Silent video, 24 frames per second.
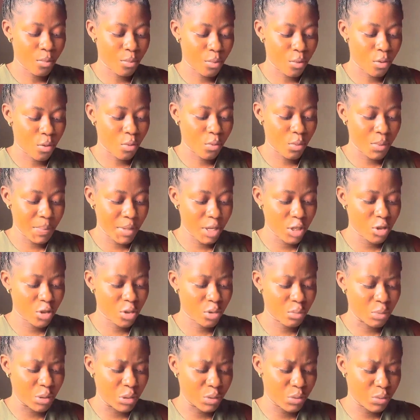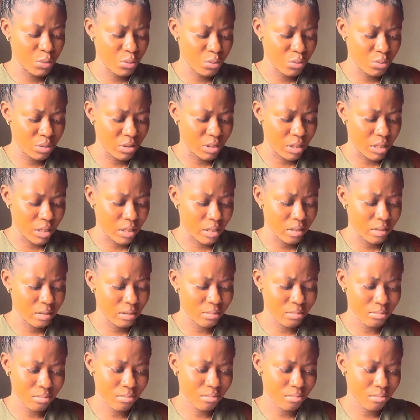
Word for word: but we make sure we do like